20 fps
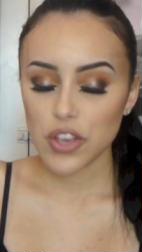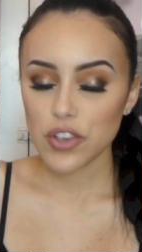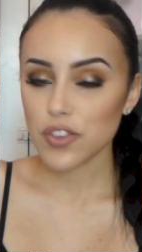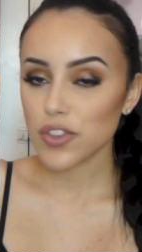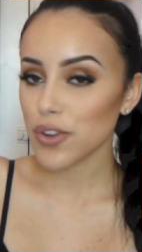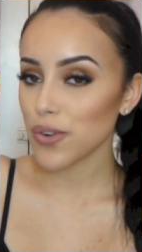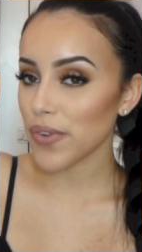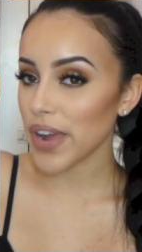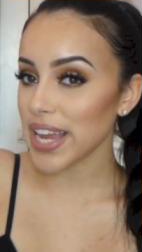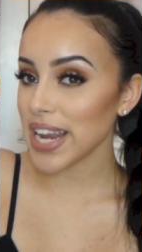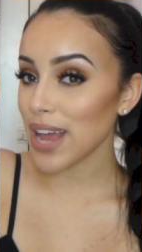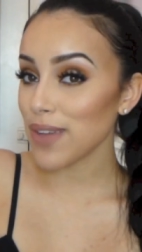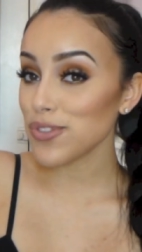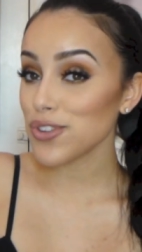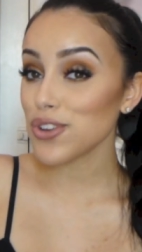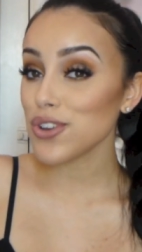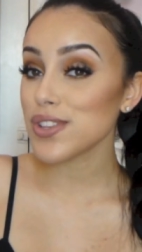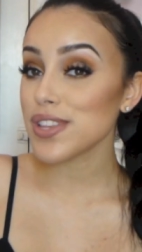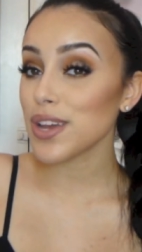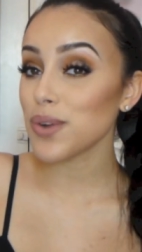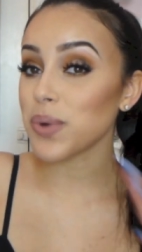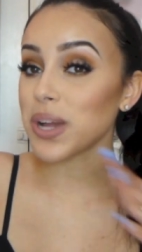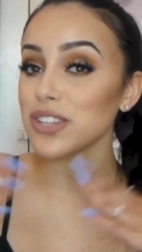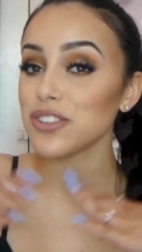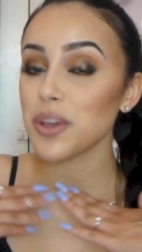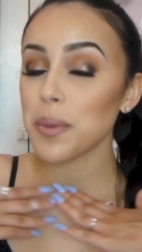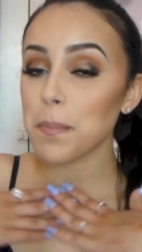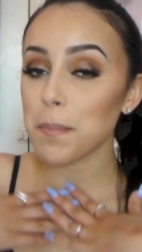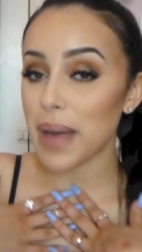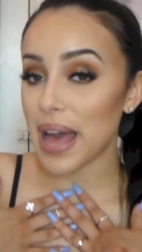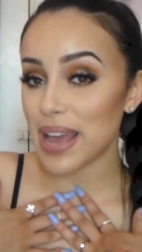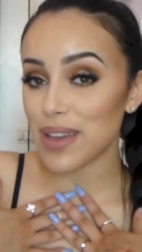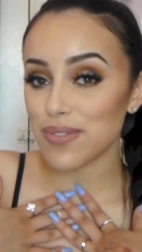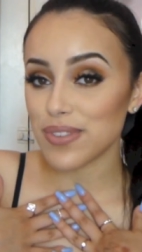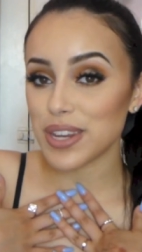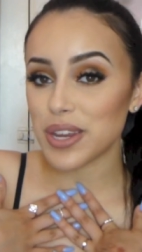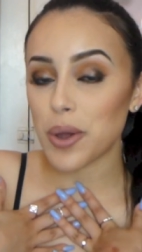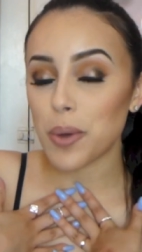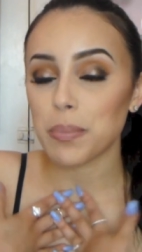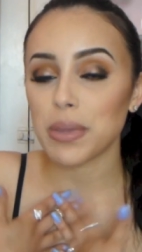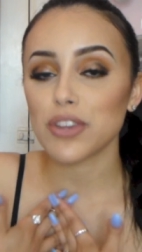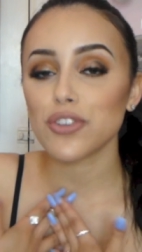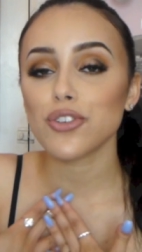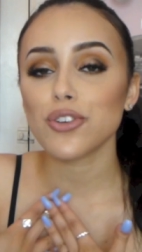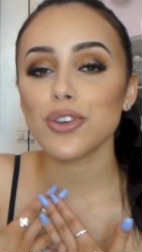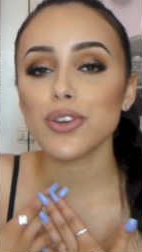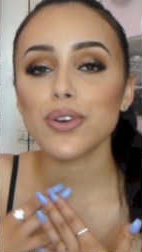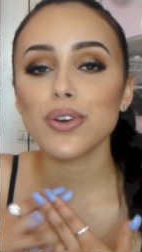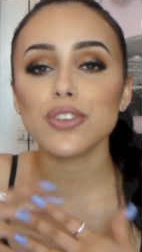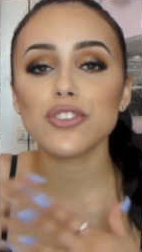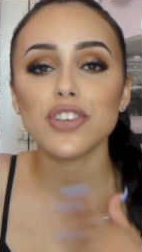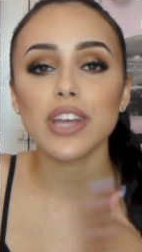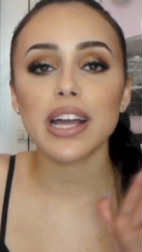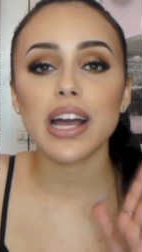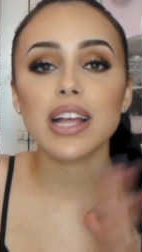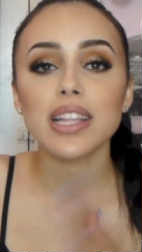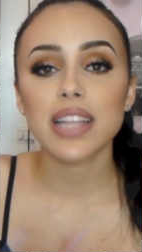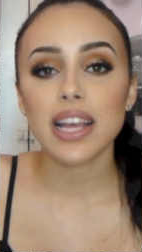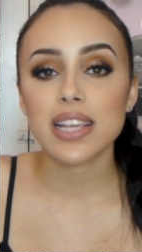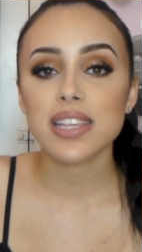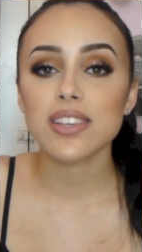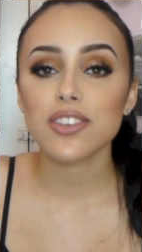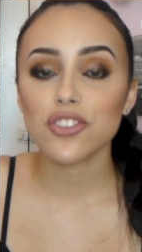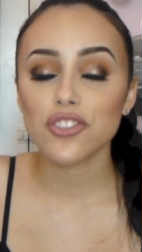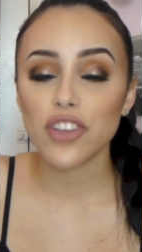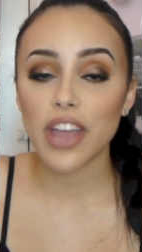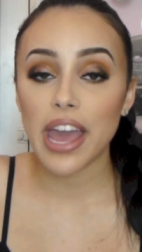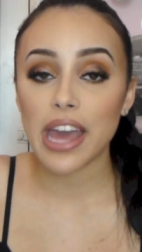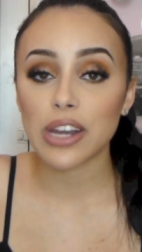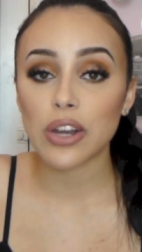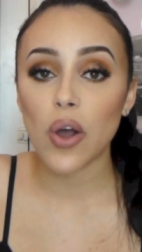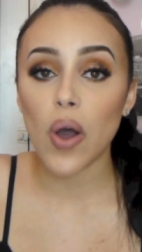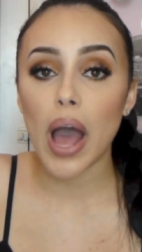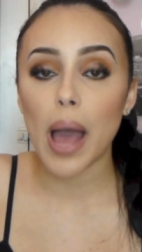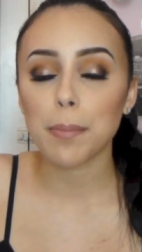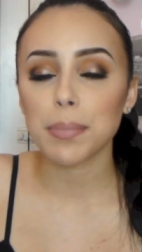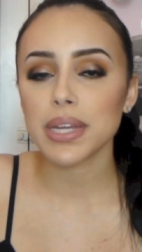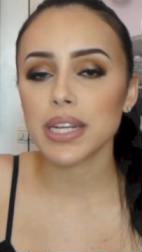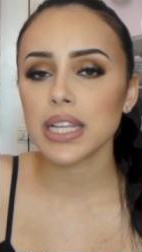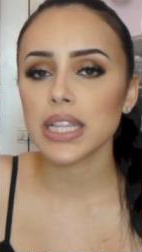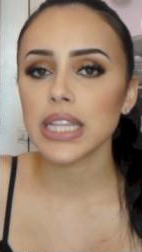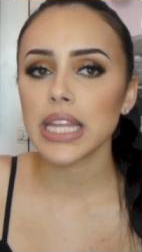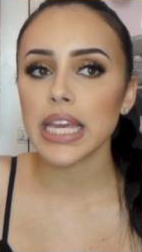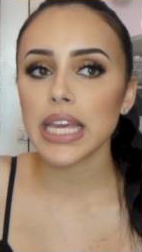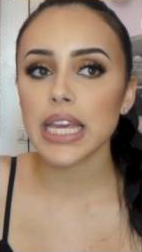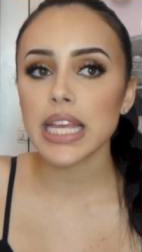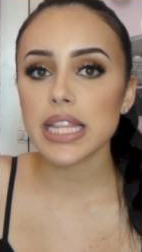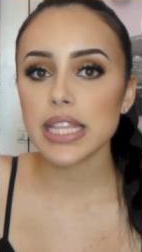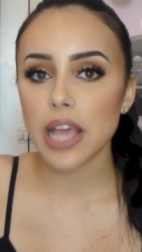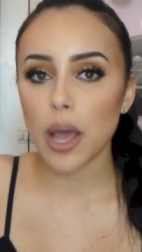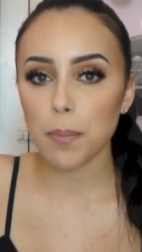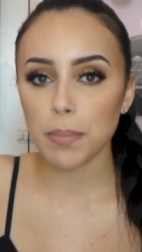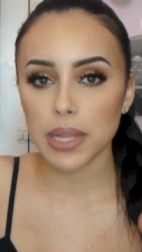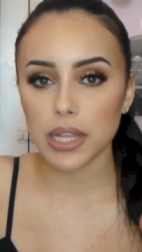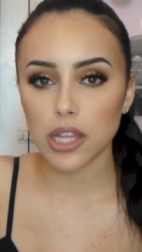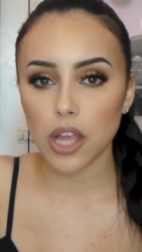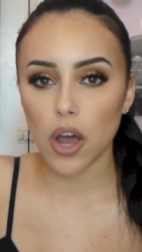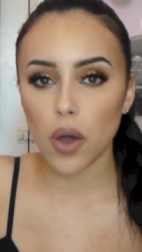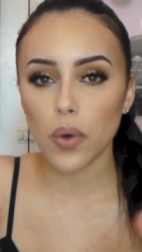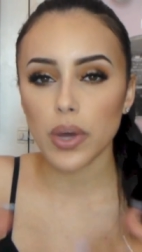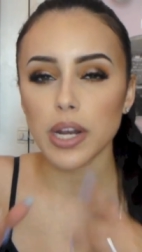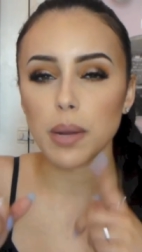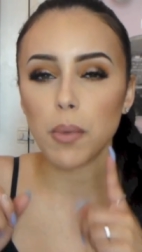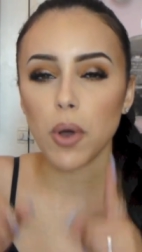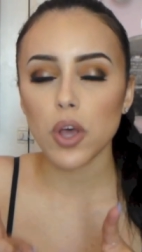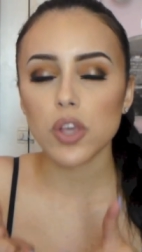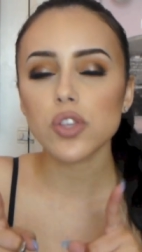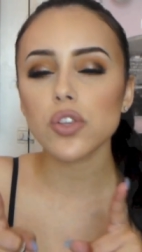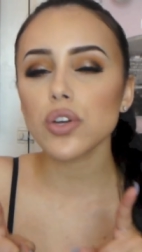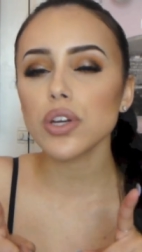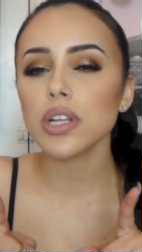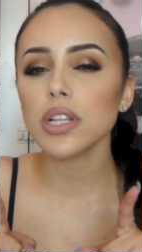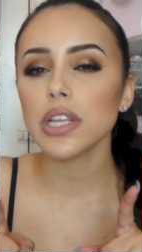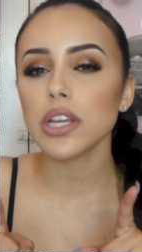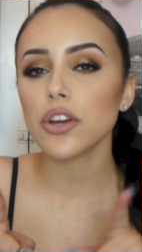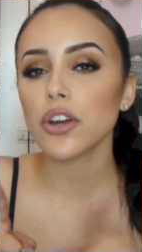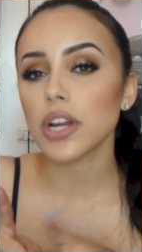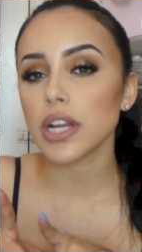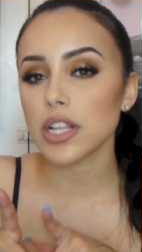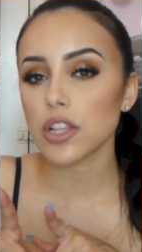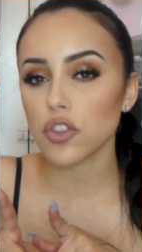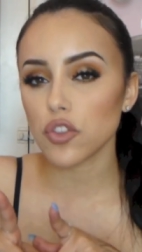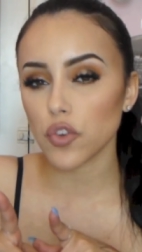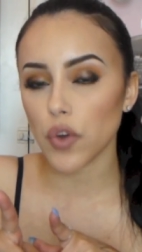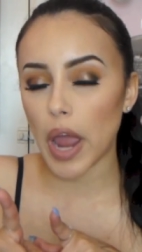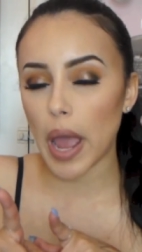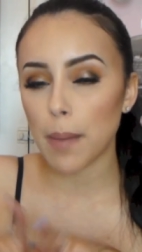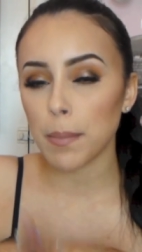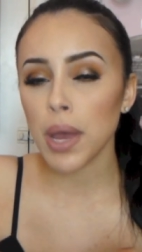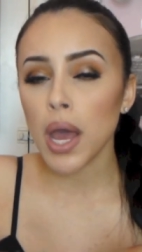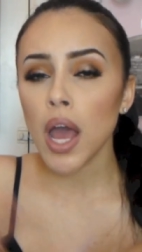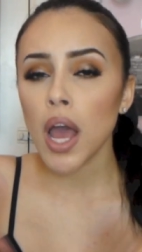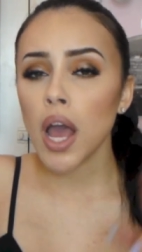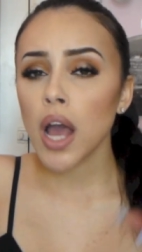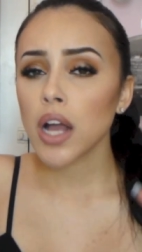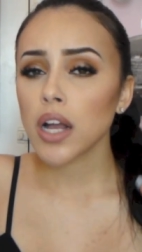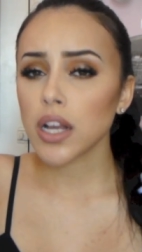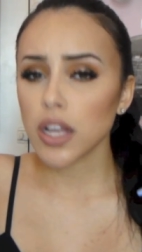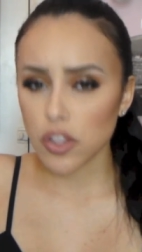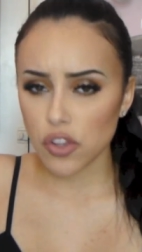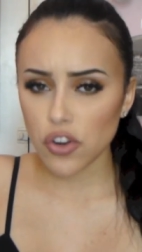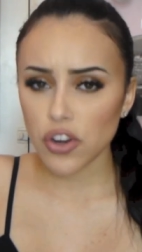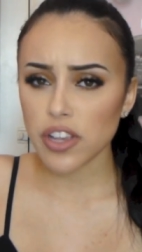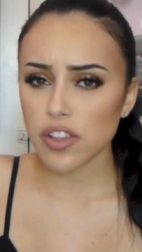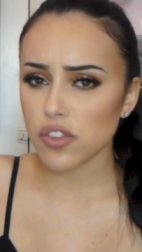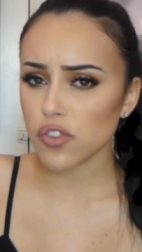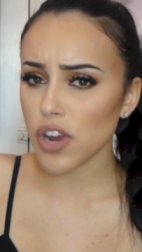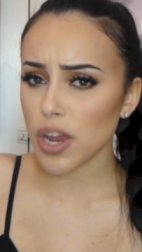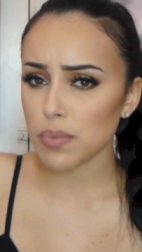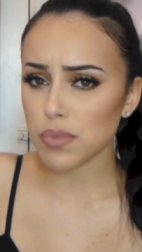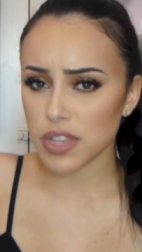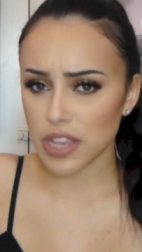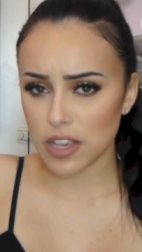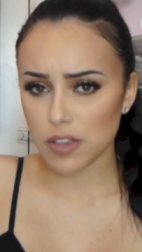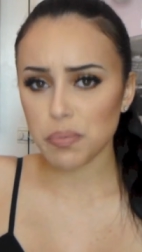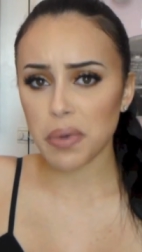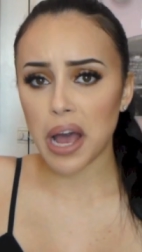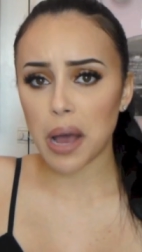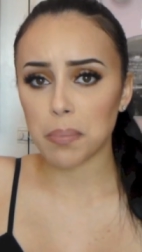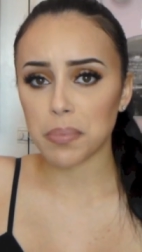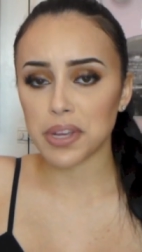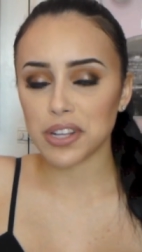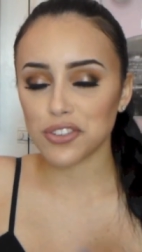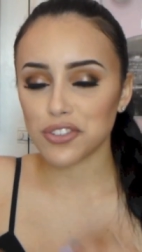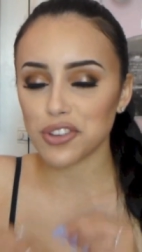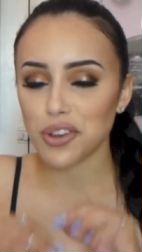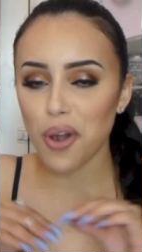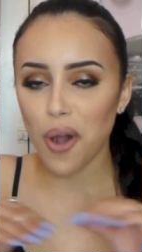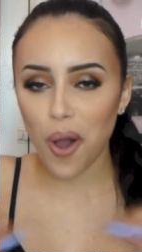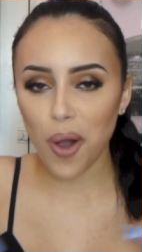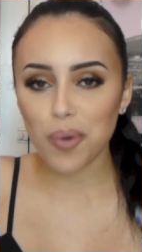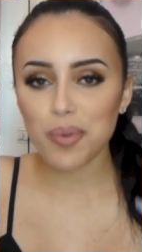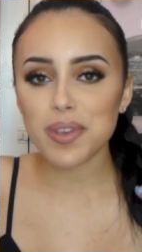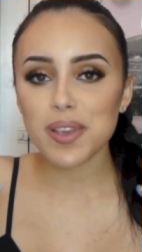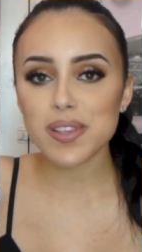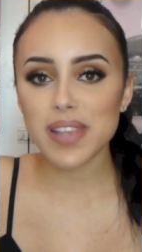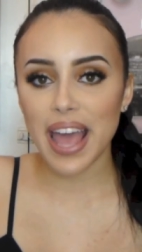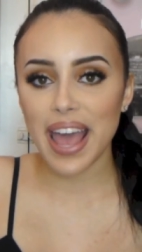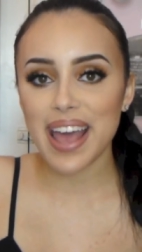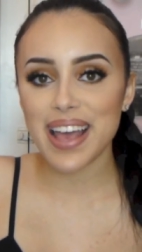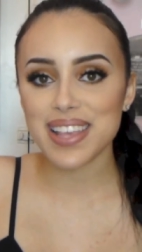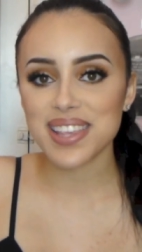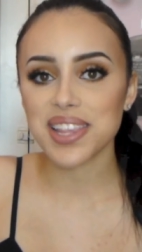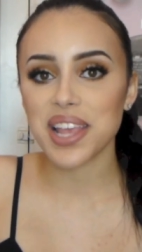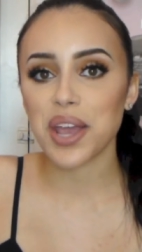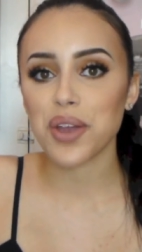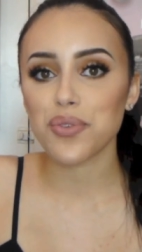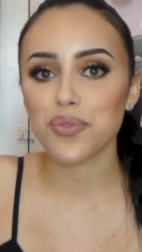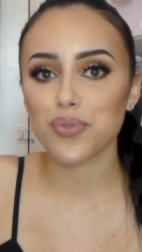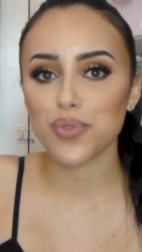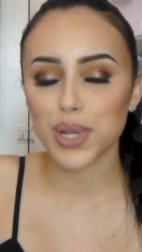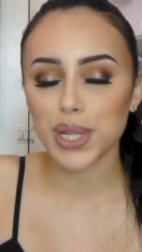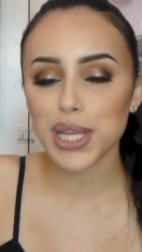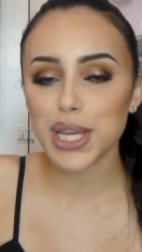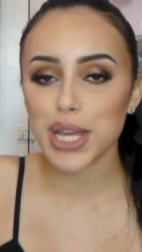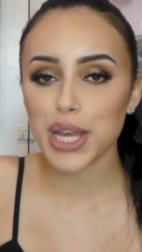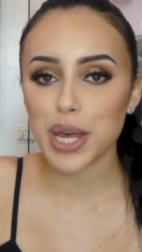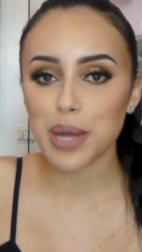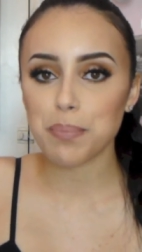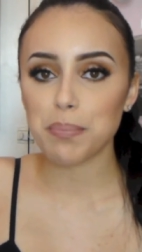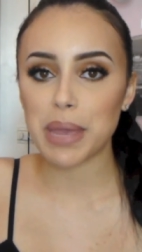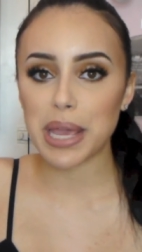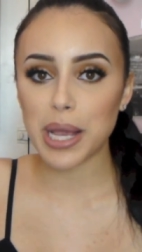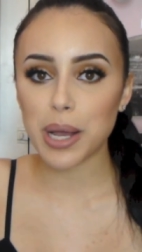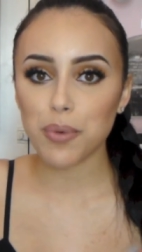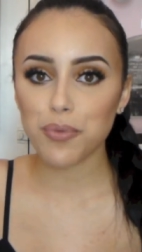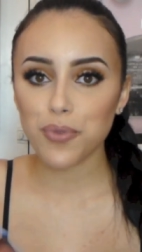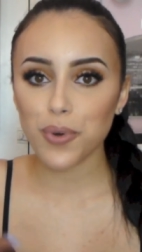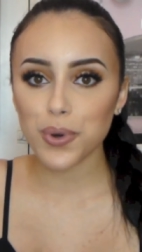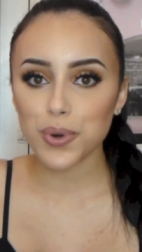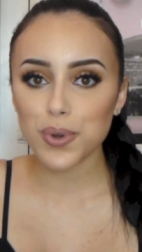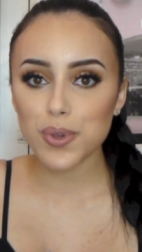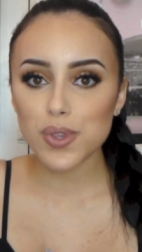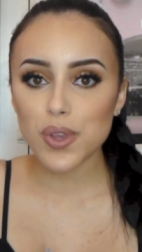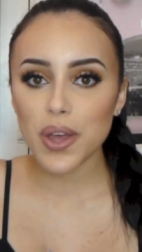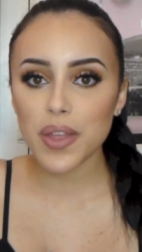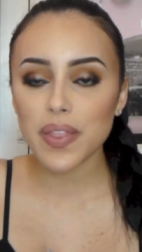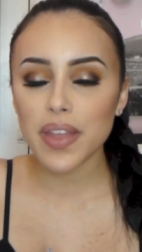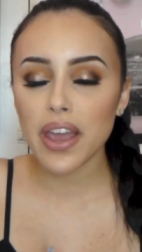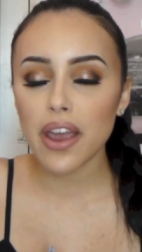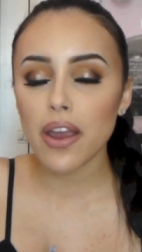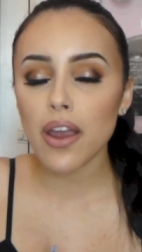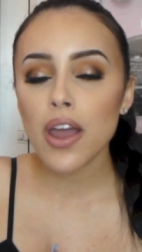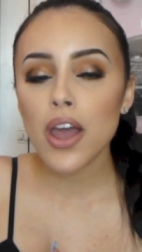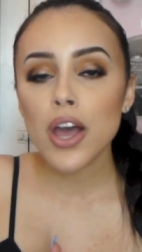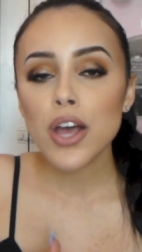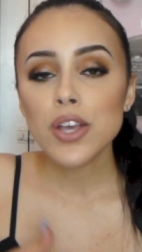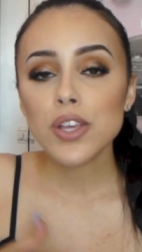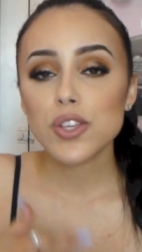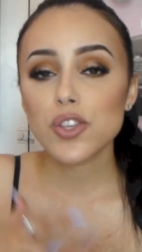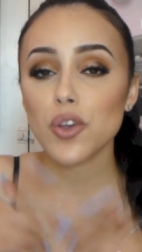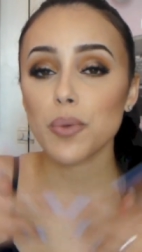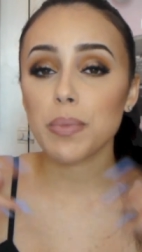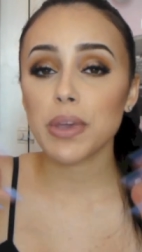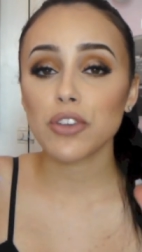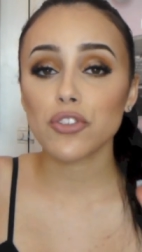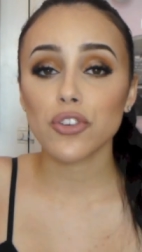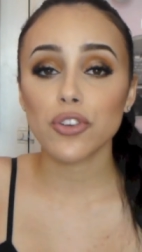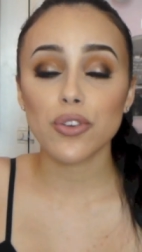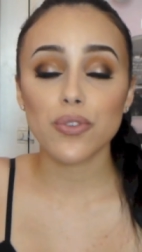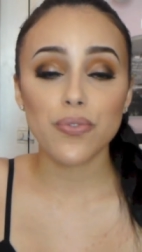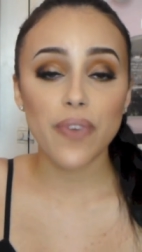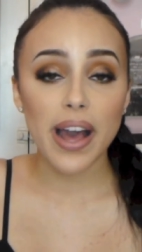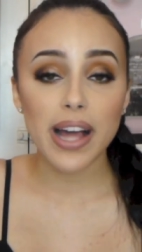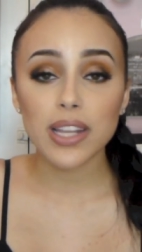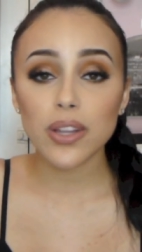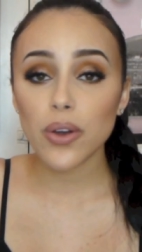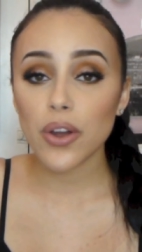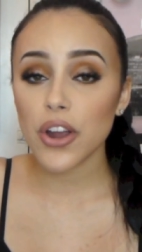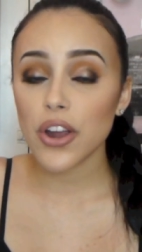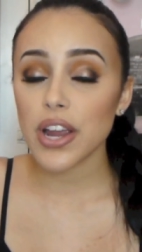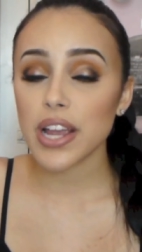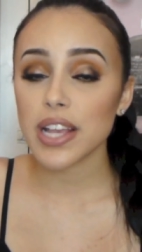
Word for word: So right after you're done watching my video, make sure you go check out Lex's channel. I'm going to link it down below and I'm also going to link her Instagram because her Instagram stays poppin'. She always has like really good makeup photos on there. So make sure you follow